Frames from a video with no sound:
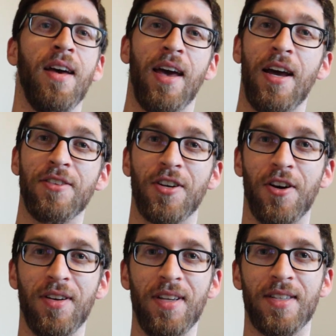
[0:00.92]
Hey, how's it
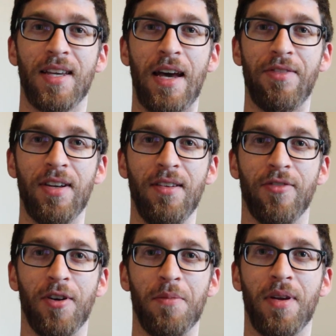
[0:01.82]
going? It's Kevin
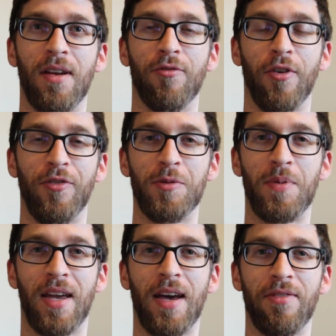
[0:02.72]
from Reviews
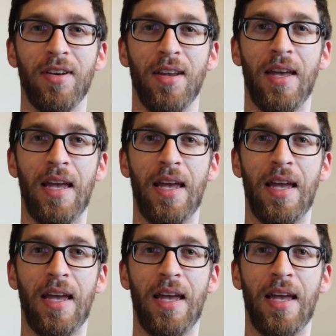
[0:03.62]
by Kevin,